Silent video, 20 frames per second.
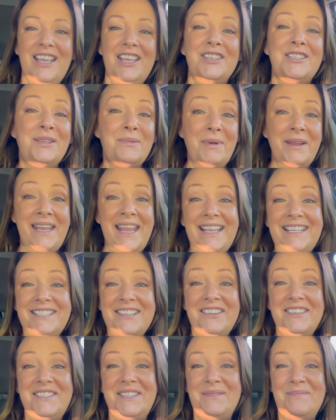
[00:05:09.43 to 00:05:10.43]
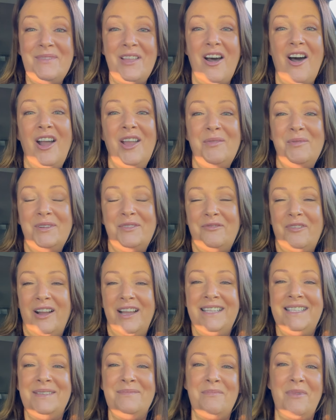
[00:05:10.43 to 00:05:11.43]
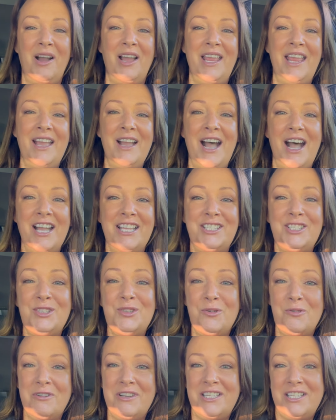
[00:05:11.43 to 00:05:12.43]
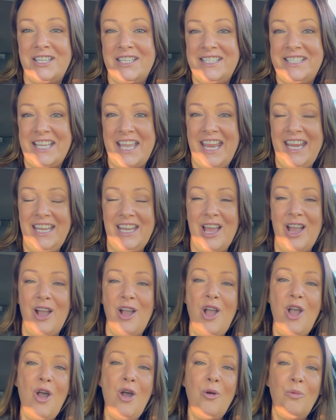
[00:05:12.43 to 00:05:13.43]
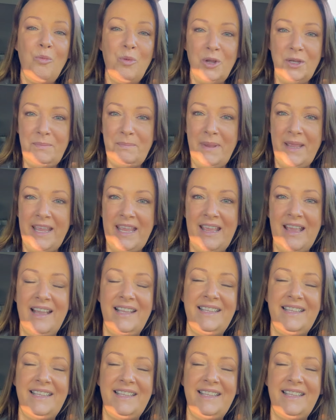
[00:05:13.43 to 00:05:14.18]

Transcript: So my next item that I would find in my storage container would be a